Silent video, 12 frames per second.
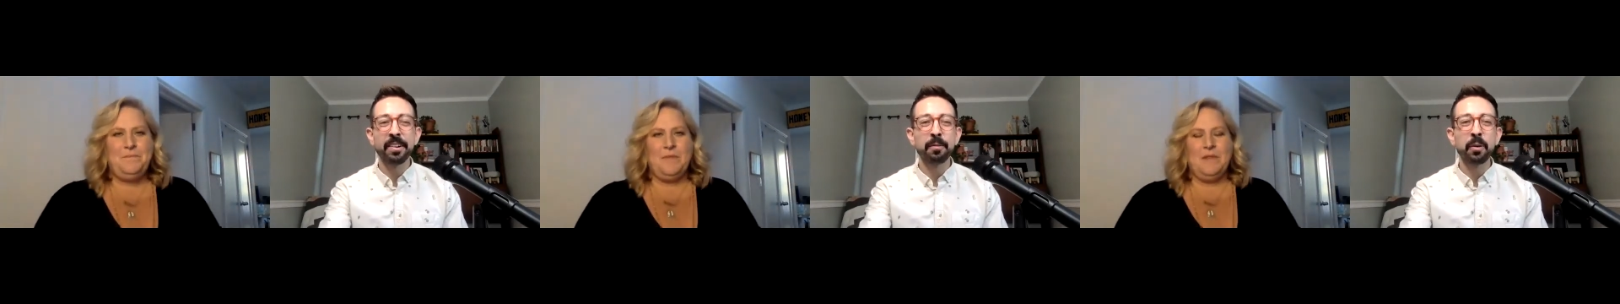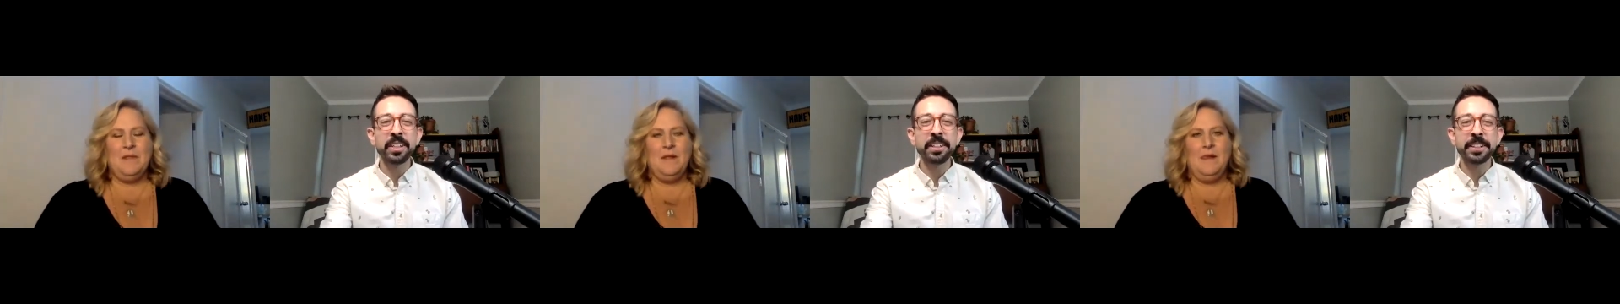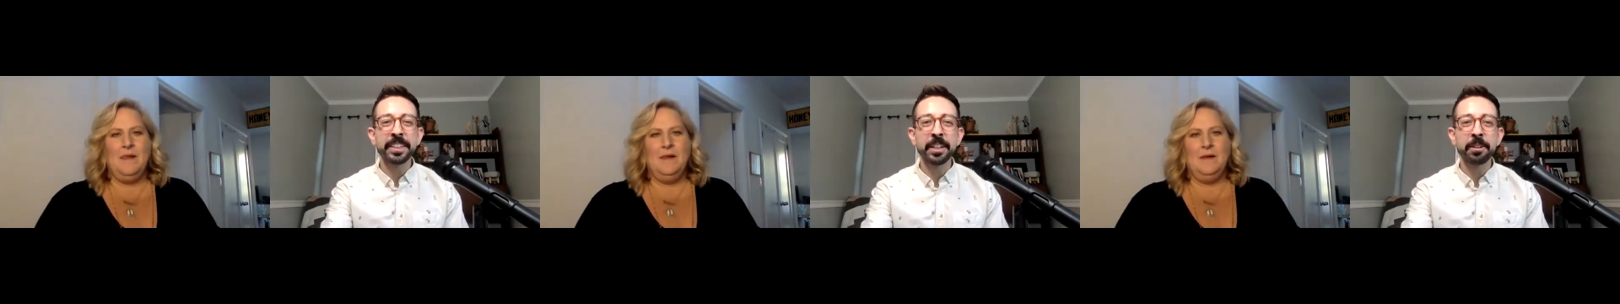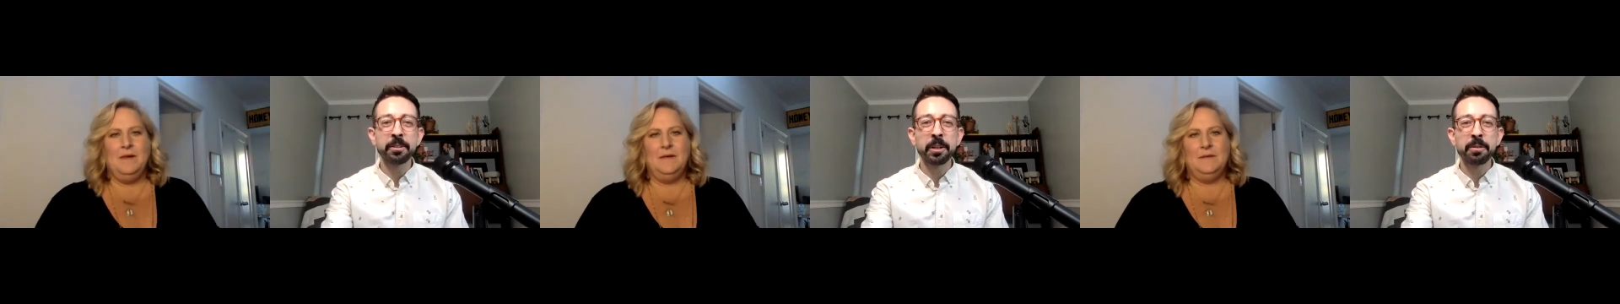Speaker 1: wonder, you
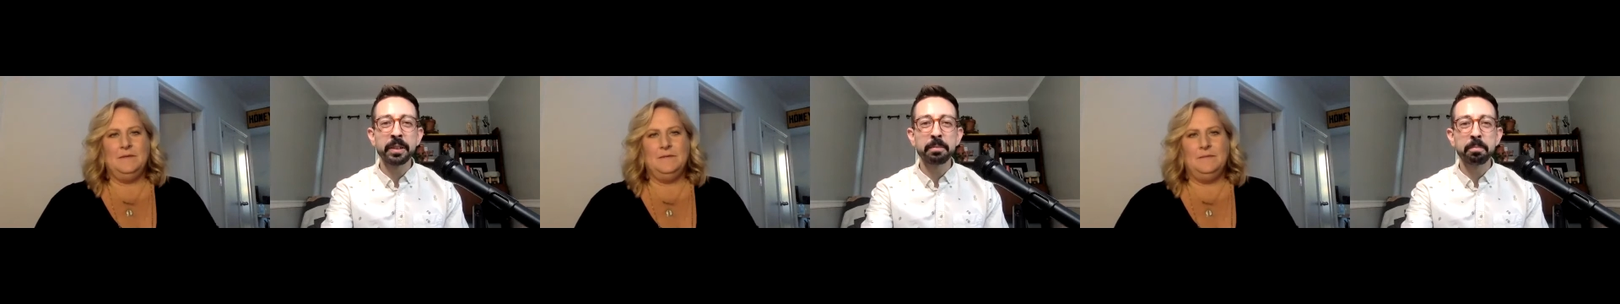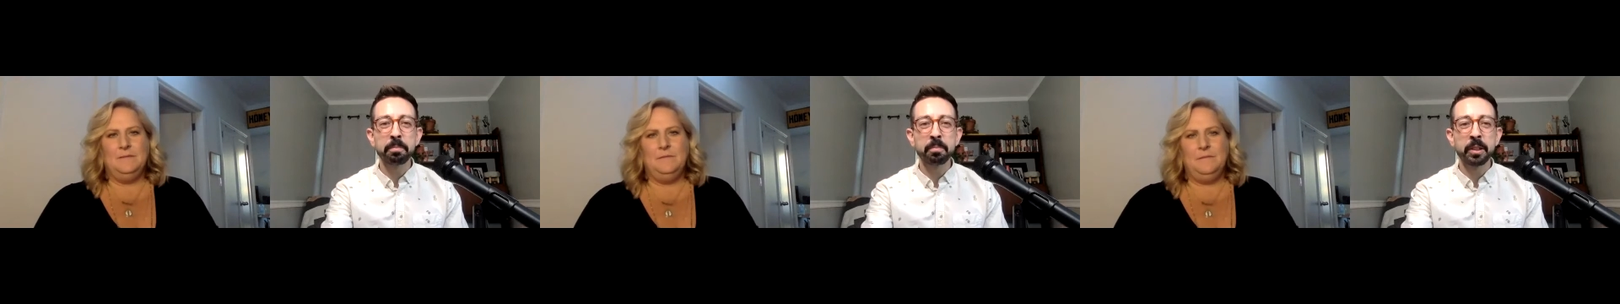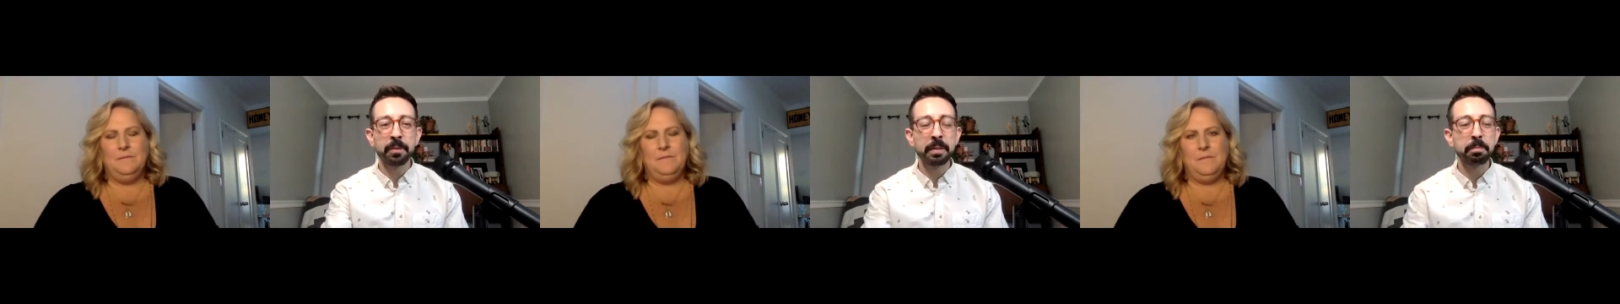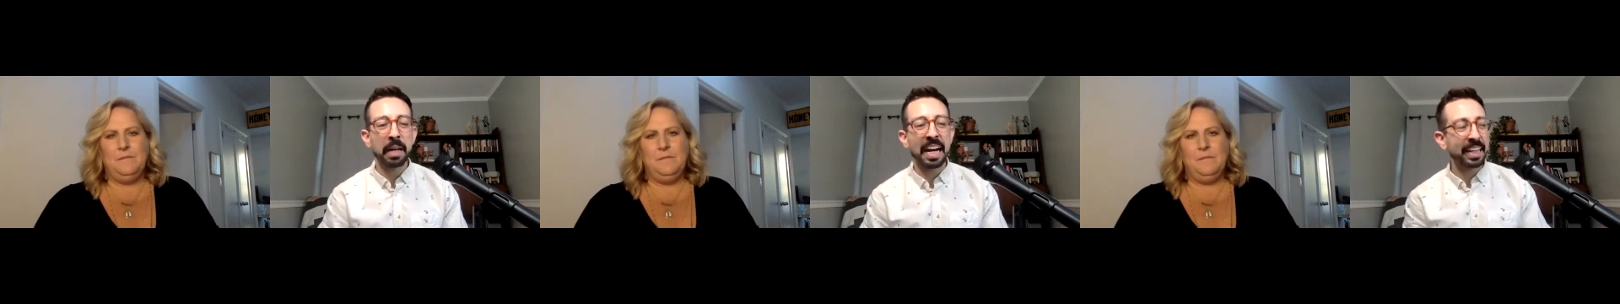know, going
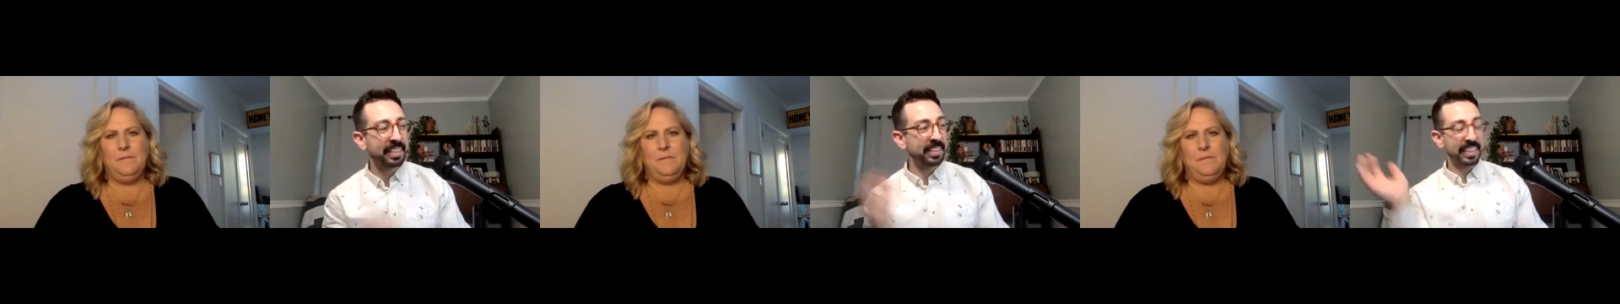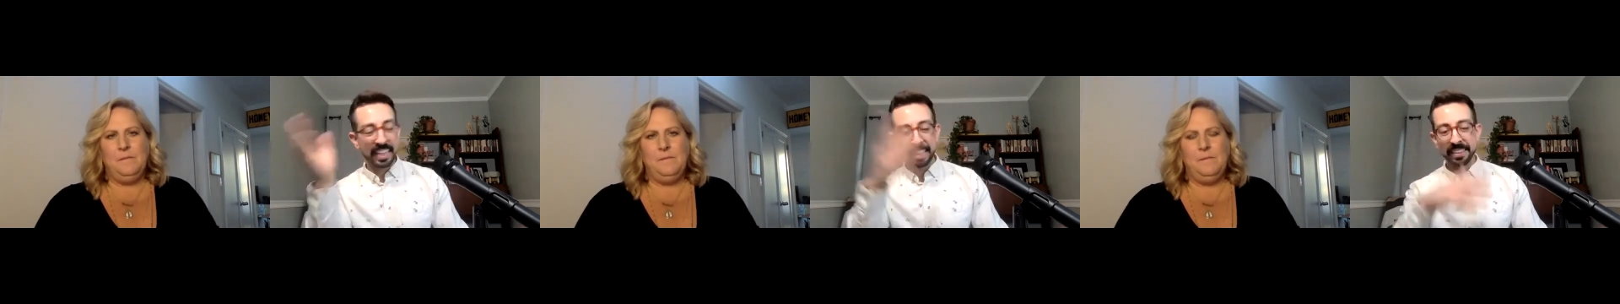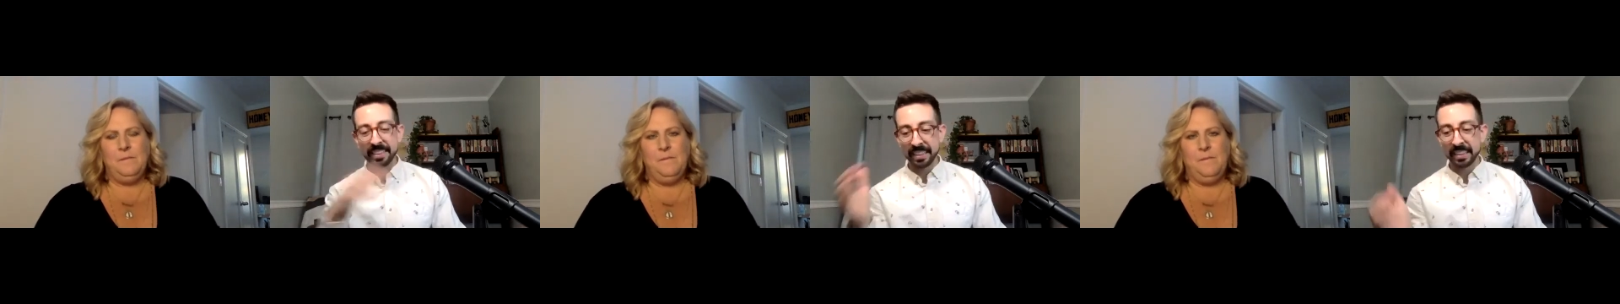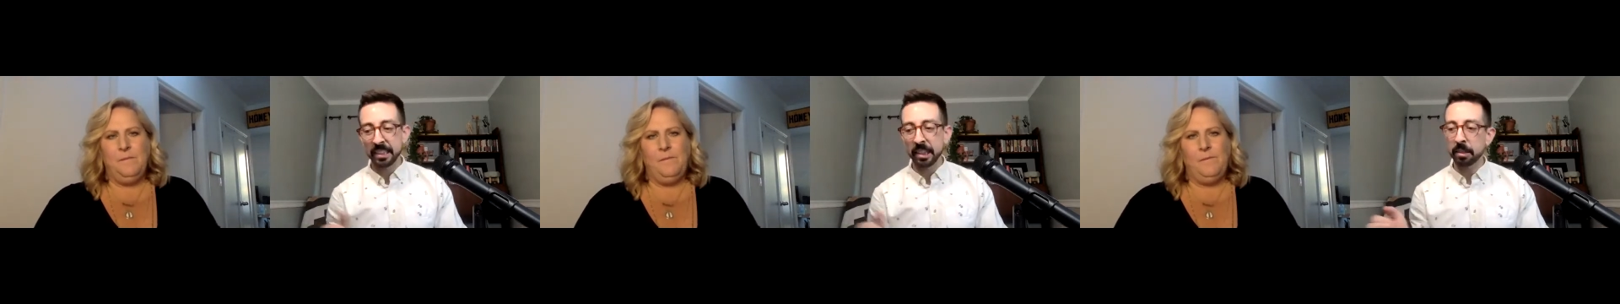back to
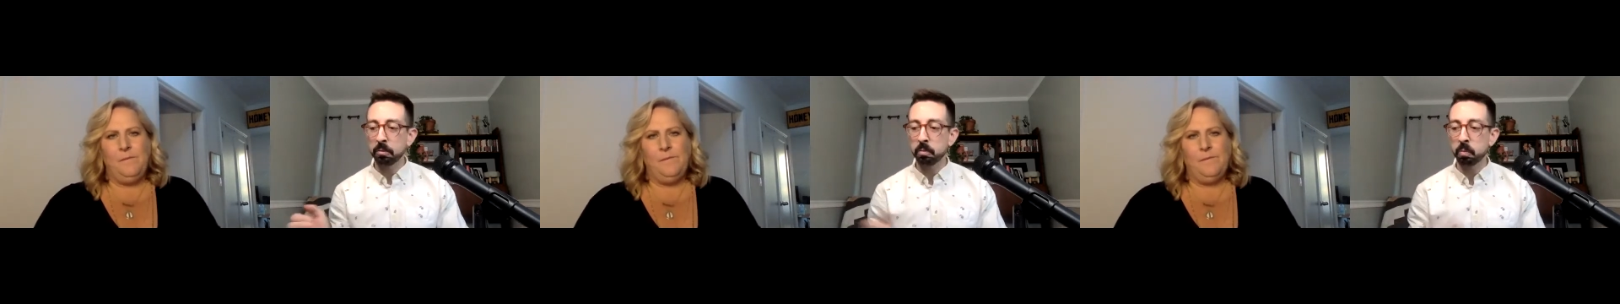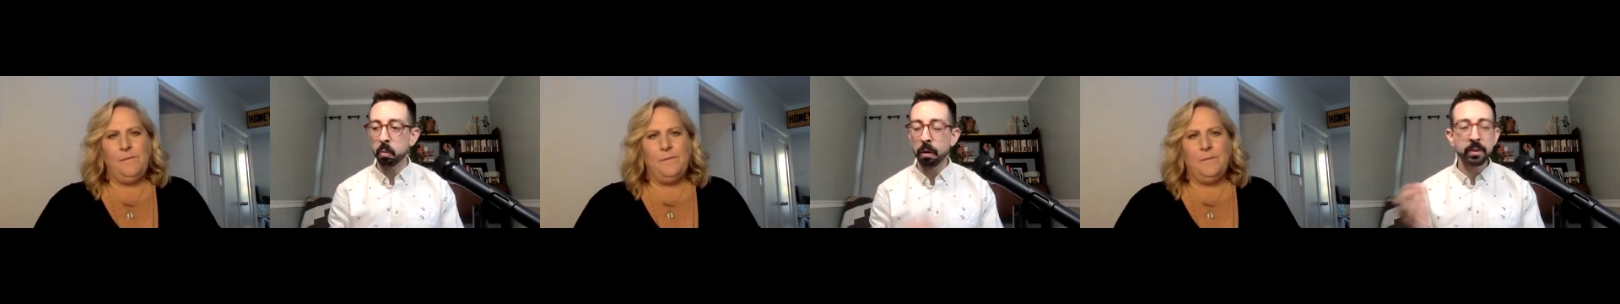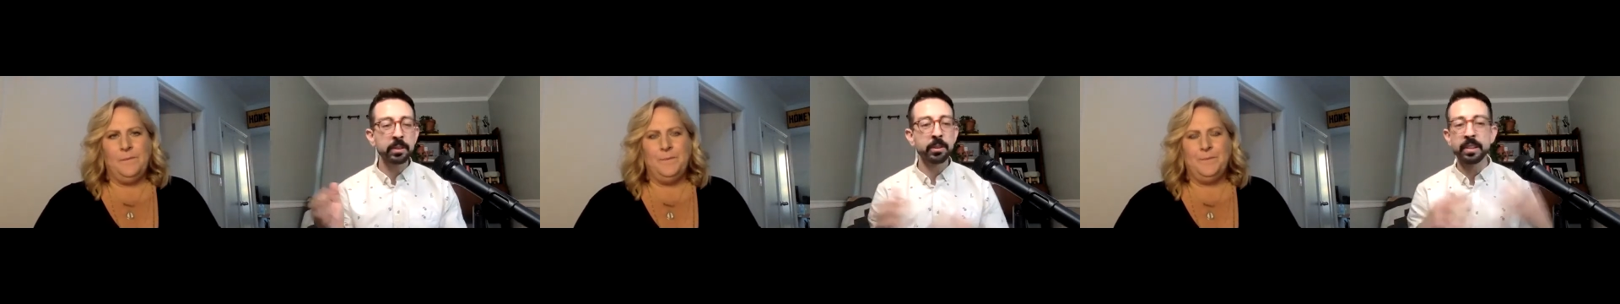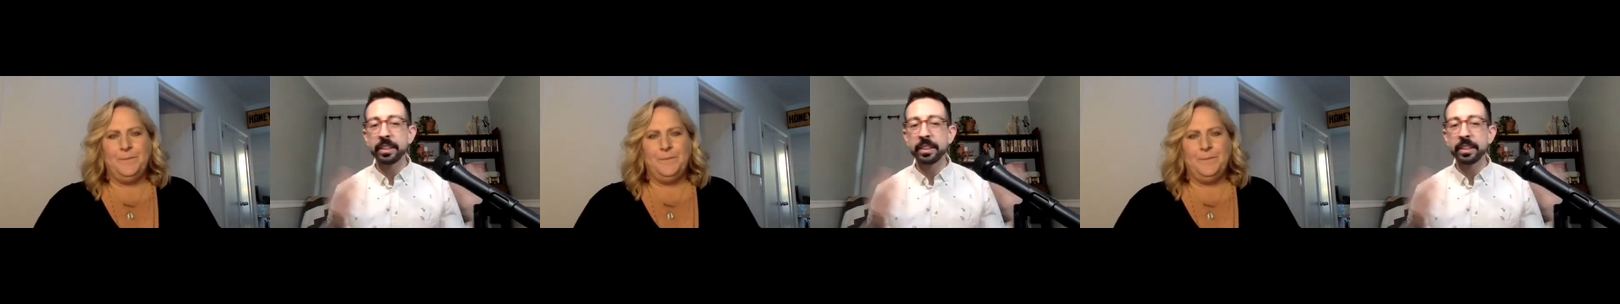Kansas, like, what was your